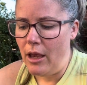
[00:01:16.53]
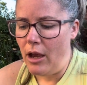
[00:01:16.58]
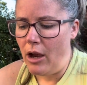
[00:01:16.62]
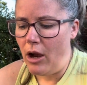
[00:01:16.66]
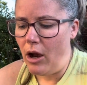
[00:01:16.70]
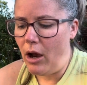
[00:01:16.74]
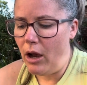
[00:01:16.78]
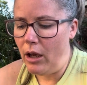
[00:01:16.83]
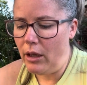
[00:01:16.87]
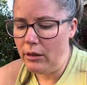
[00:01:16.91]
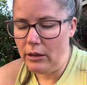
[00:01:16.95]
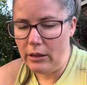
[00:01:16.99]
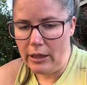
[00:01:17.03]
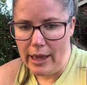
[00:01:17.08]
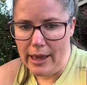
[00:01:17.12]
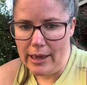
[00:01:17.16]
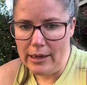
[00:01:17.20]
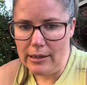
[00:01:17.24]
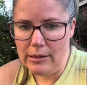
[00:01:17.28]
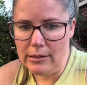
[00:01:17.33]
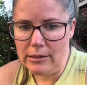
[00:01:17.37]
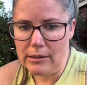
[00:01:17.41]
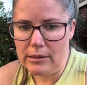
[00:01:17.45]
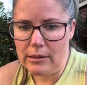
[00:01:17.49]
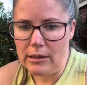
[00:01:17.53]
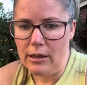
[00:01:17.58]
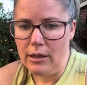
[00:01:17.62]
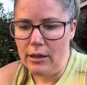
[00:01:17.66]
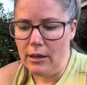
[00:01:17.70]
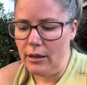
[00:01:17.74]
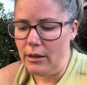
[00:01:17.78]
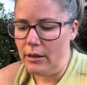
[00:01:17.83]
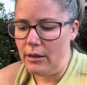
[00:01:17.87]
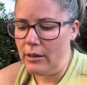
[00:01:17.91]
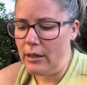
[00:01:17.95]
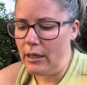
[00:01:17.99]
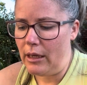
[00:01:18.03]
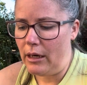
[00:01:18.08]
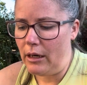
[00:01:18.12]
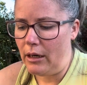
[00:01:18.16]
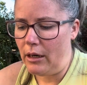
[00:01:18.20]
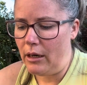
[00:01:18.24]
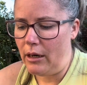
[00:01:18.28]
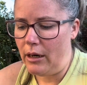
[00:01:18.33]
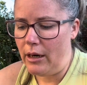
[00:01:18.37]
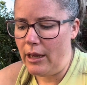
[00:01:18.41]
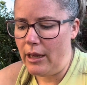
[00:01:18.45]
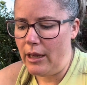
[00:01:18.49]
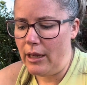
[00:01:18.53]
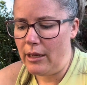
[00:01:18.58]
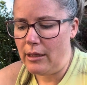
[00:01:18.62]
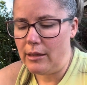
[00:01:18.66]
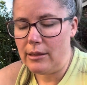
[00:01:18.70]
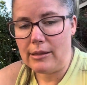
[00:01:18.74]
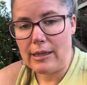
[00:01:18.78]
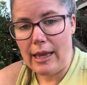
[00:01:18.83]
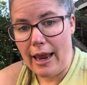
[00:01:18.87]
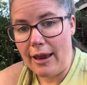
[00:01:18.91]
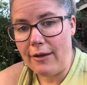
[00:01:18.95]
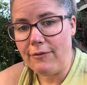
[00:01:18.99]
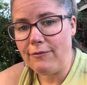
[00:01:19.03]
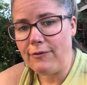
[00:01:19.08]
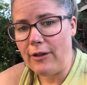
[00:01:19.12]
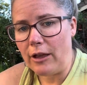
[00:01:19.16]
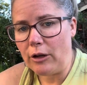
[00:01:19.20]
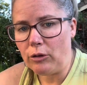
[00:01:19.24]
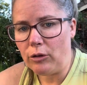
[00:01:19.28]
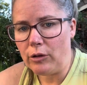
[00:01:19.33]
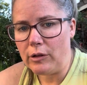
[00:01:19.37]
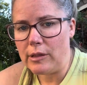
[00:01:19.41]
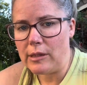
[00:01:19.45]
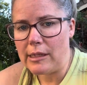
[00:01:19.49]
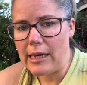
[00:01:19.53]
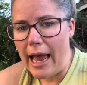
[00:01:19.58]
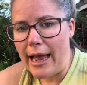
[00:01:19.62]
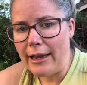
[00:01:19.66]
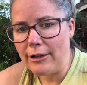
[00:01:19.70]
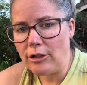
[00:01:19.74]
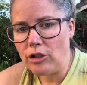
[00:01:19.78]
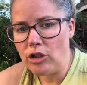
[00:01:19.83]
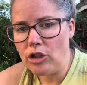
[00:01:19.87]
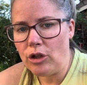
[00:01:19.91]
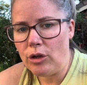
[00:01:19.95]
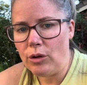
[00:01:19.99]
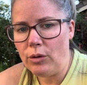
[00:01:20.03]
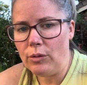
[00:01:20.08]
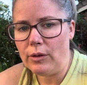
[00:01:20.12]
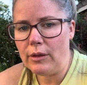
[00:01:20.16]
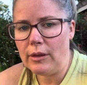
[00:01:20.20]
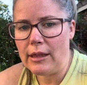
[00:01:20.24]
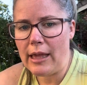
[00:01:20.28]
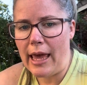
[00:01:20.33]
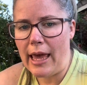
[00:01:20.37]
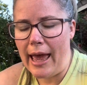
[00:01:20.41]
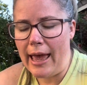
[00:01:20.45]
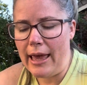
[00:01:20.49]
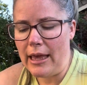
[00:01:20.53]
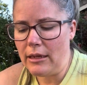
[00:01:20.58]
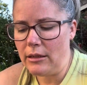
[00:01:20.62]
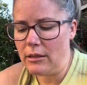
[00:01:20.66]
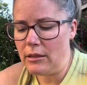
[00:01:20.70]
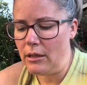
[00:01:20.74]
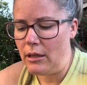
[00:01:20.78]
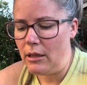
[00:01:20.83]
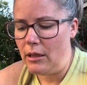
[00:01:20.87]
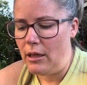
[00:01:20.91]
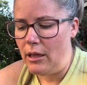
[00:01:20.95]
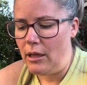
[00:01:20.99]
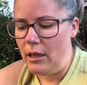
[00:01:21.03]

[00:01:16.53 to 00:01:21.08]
unless there is a federal statute that